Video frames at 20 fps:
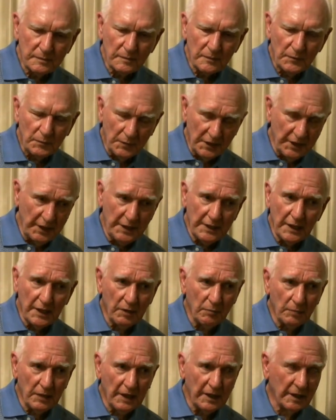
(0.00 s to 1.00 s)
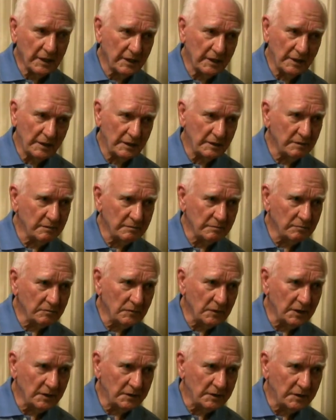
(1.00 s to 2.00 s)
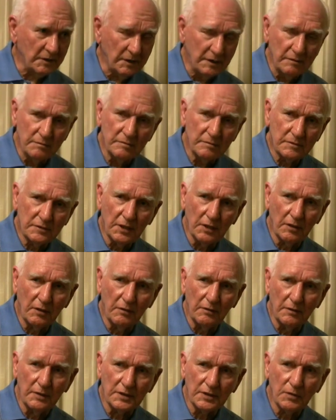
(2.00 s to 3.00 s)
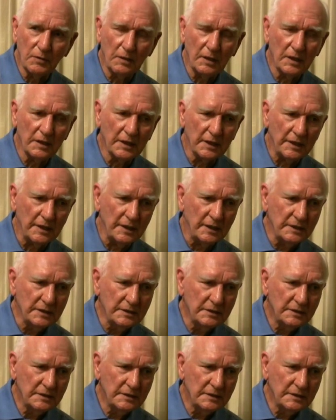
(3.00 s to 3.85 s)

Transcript: But he came back and they, they took over the squad again.